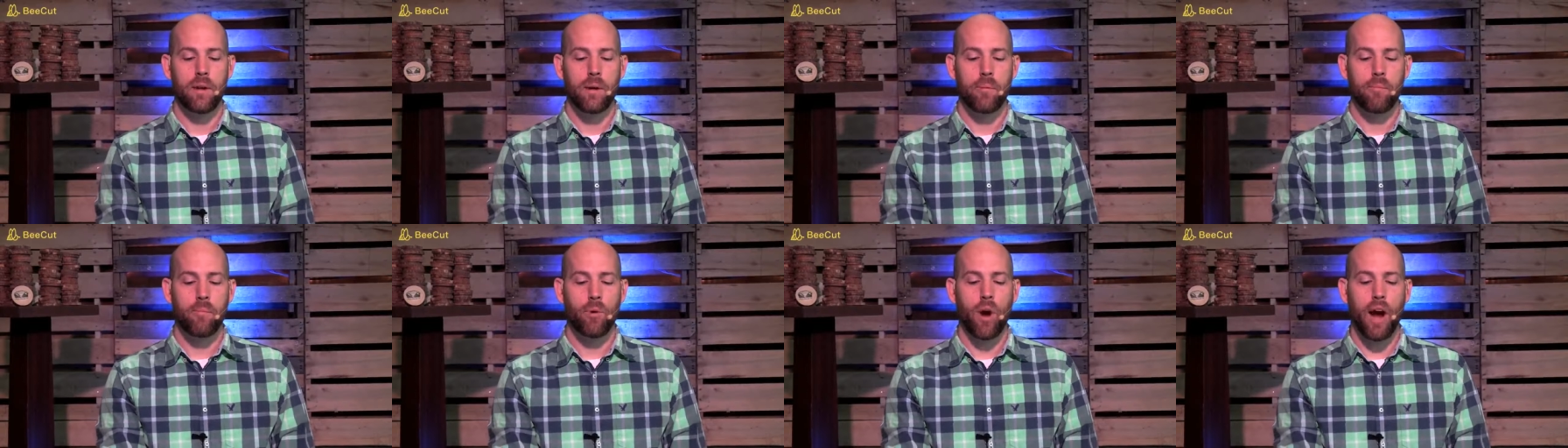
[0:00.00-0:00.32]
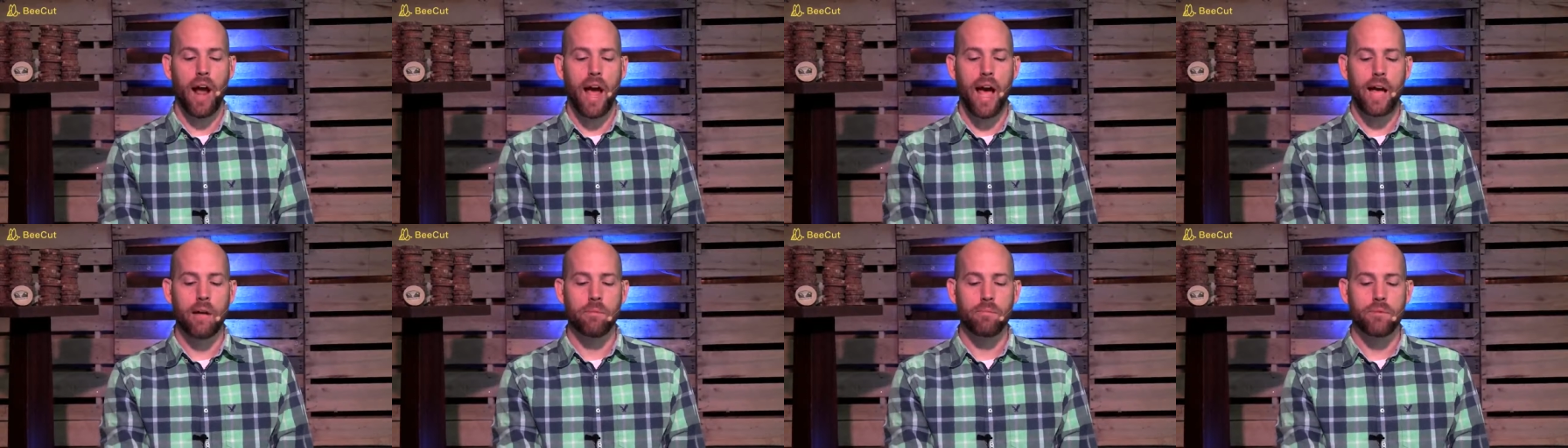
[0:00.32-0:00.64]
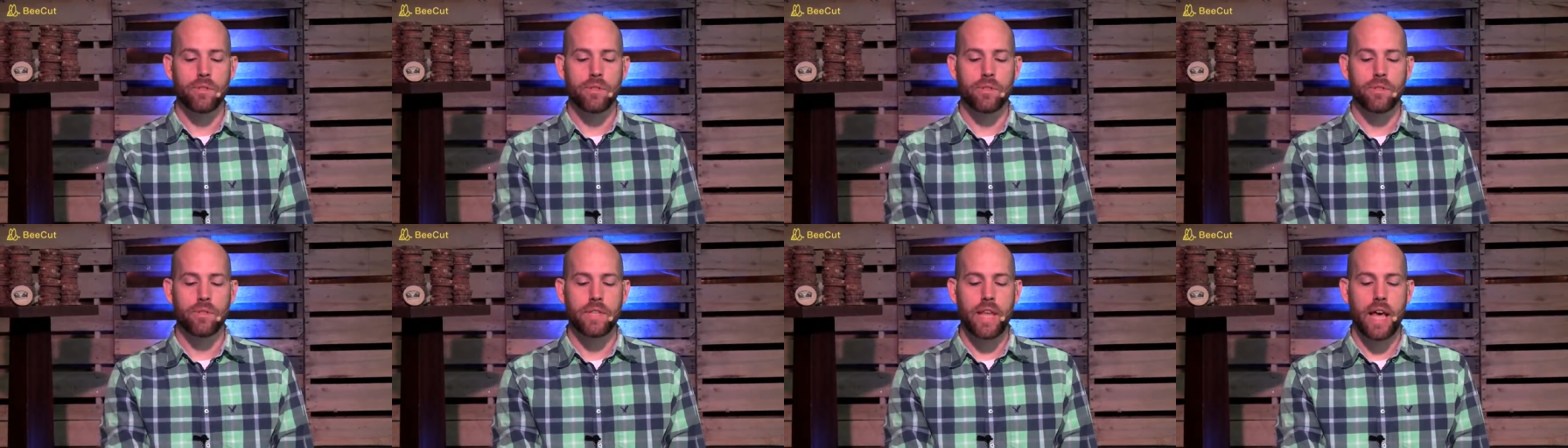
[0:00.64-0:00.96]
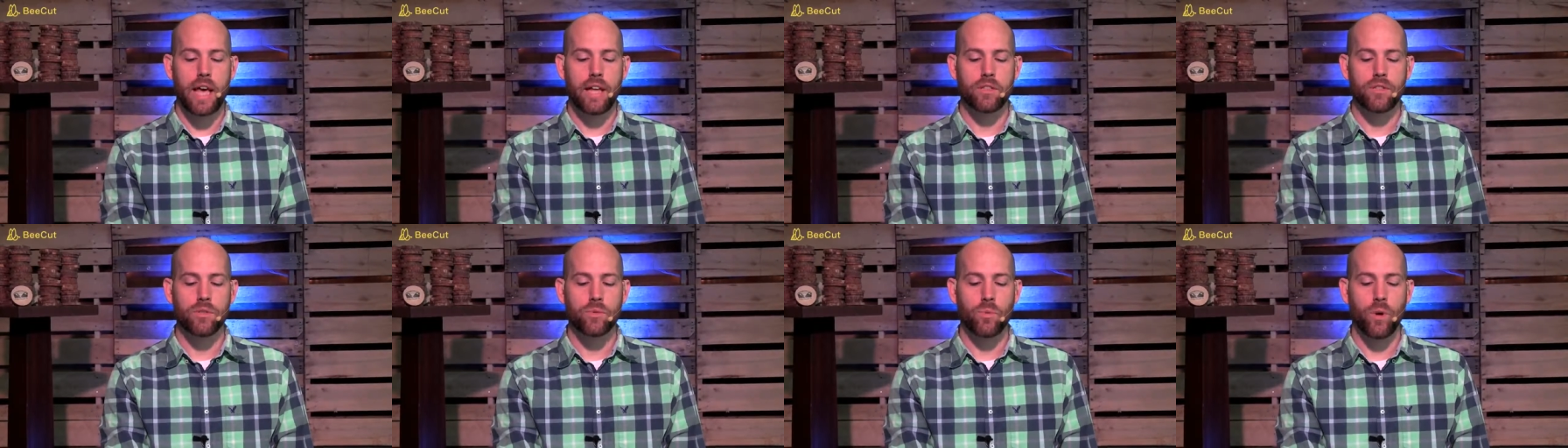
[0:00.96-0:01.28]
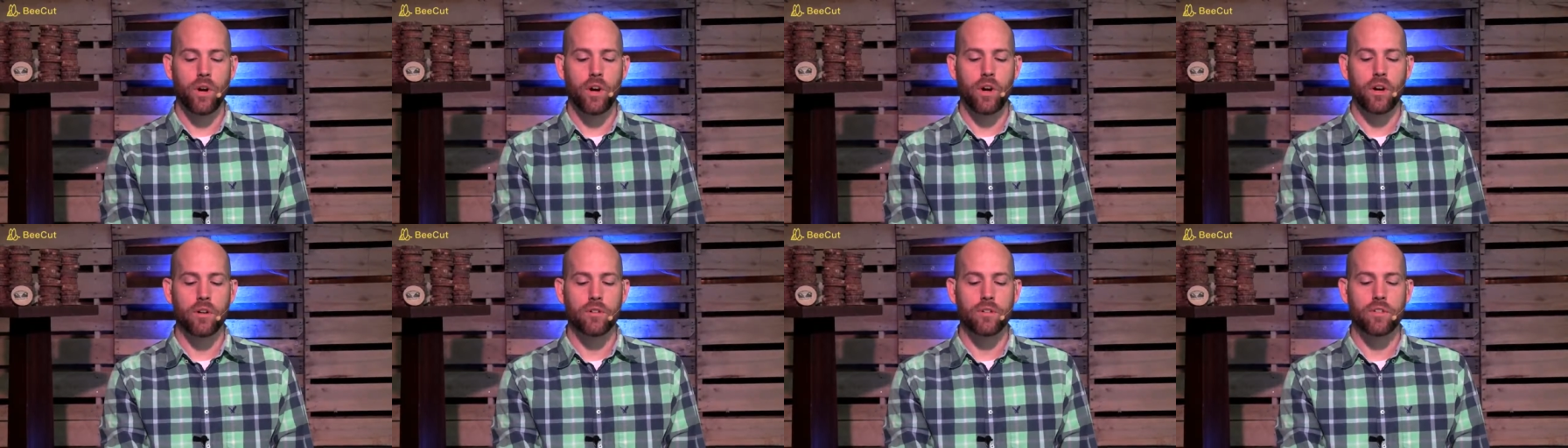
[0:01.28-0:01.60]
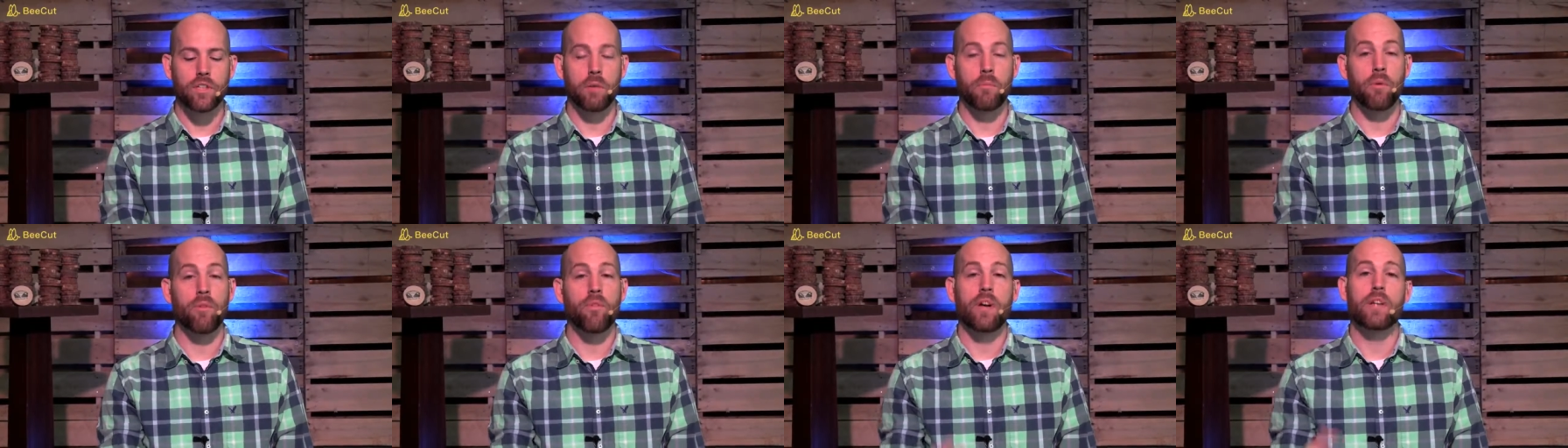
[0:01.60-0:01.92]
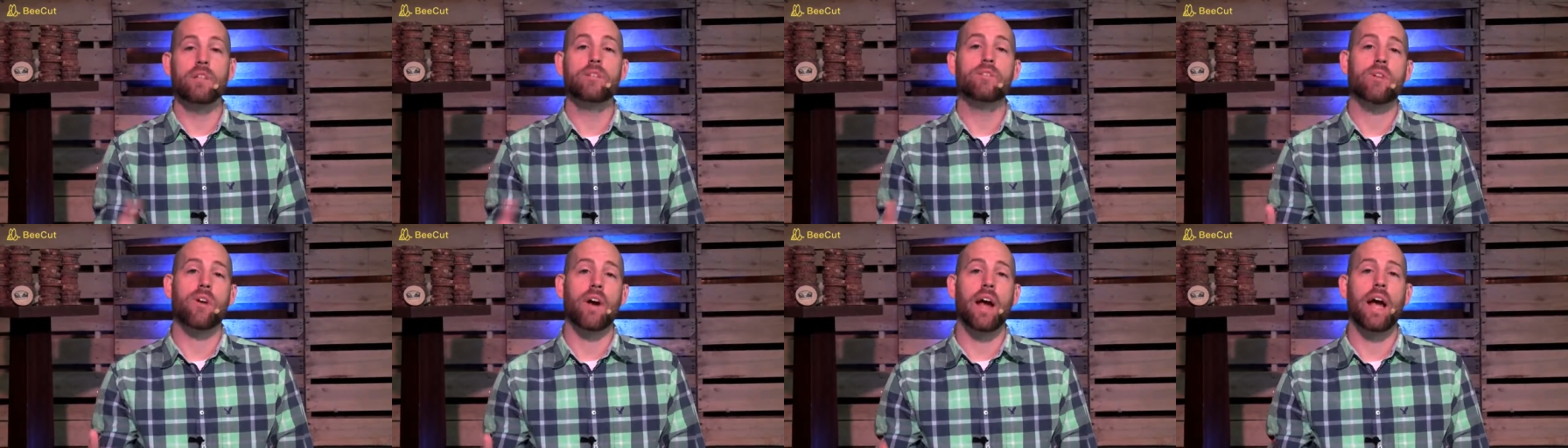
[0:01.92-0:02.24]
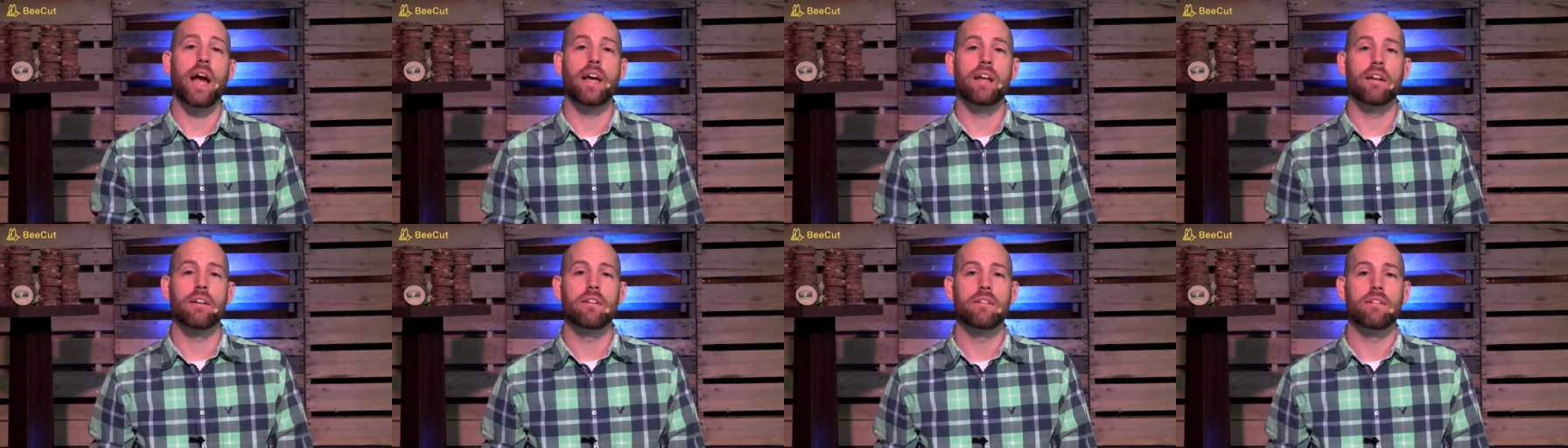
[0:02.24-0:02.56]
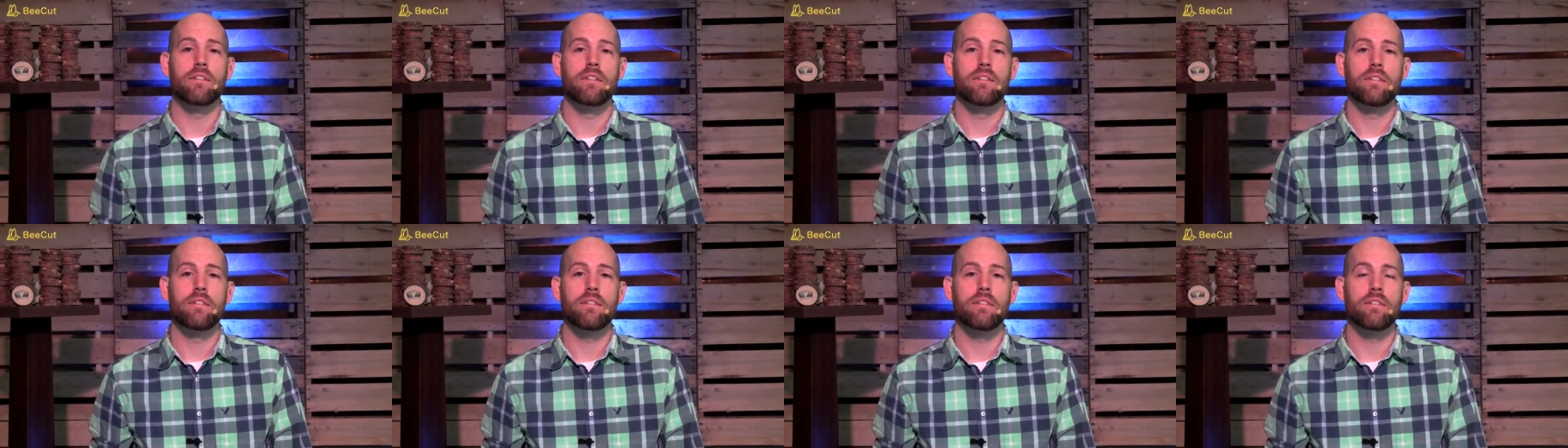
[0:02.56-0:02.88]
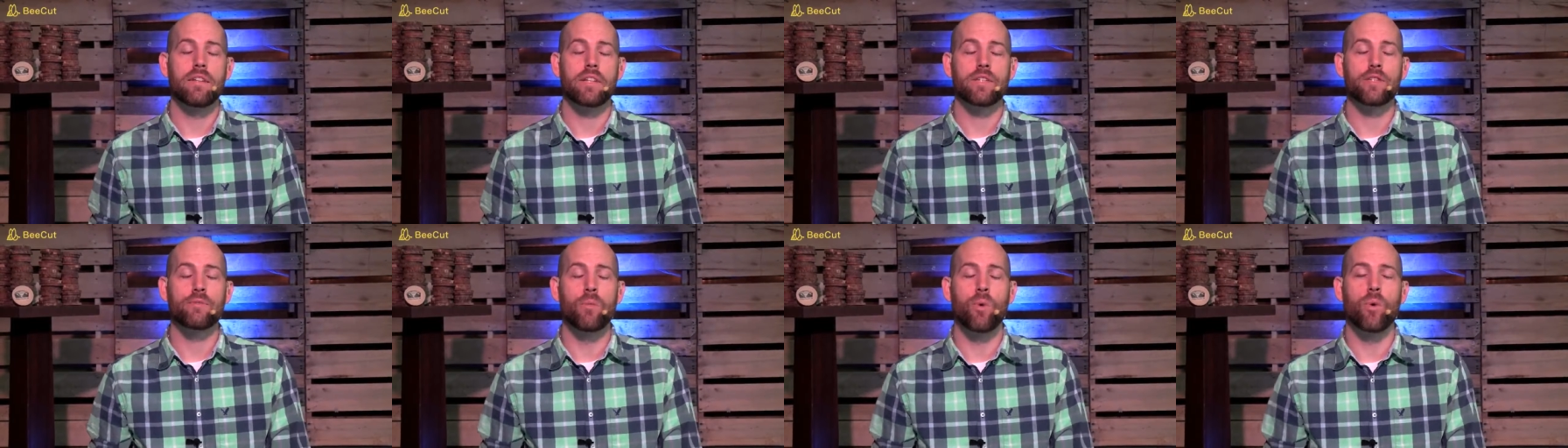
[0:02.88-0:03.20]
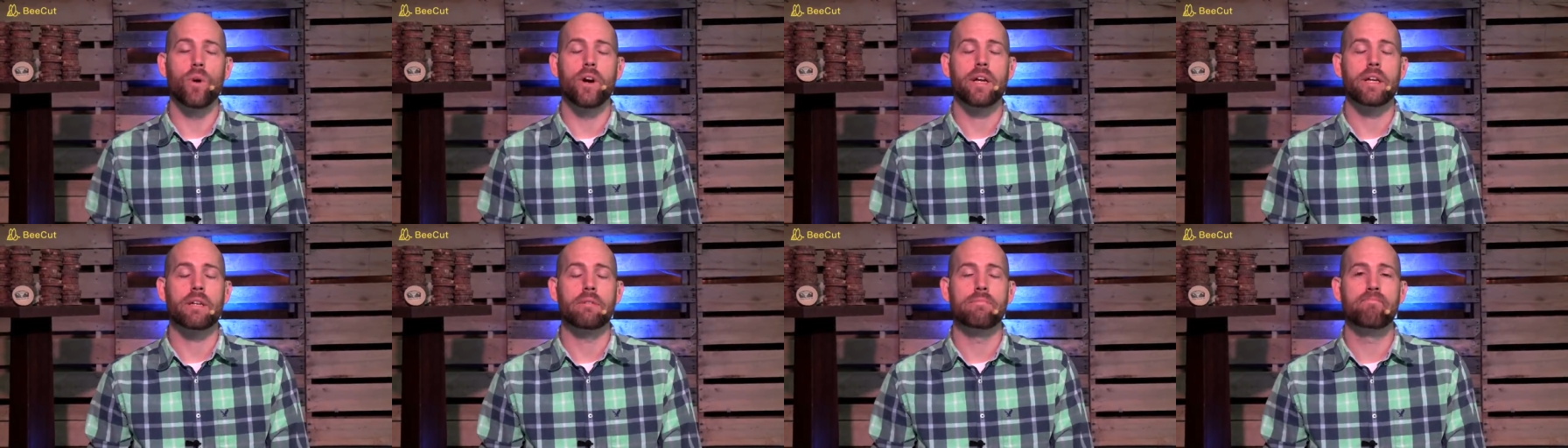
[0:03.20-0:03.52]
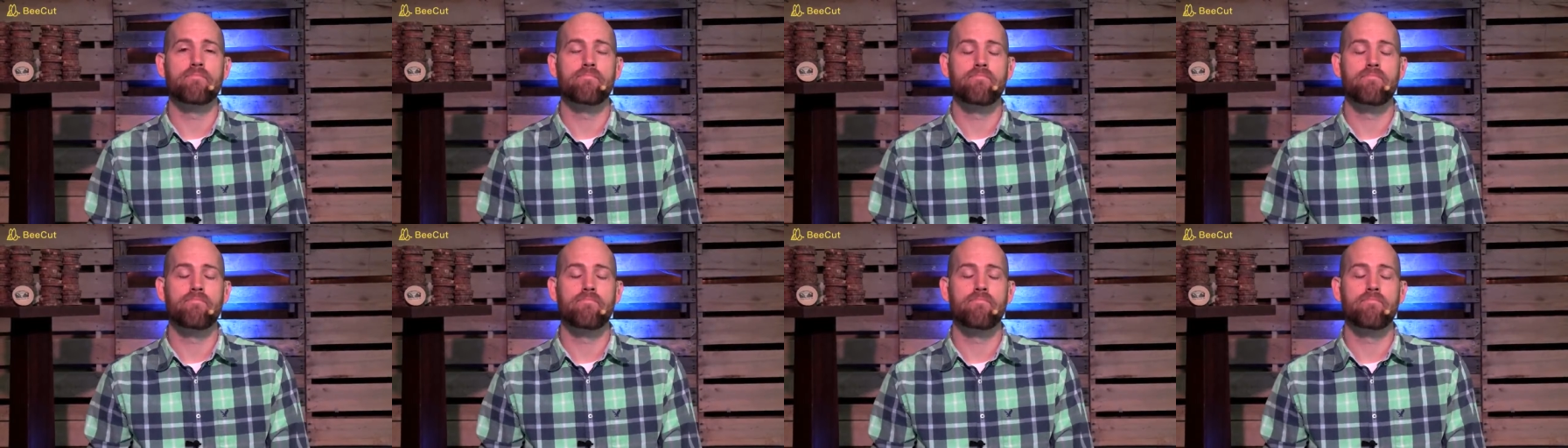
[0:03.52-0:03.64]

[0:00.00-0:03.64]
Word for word: Perhaps that's where some of us are at this morning.